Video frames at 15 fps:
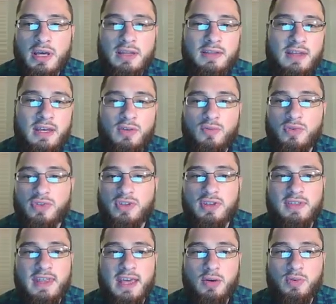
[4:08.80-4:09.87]
And then
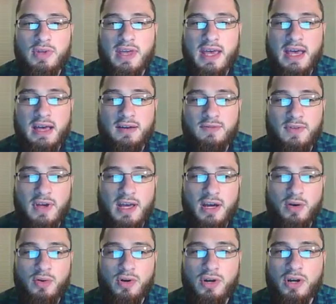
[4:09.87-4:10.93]
within that we have
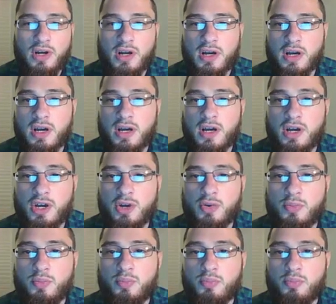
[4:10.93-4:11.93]
our uh,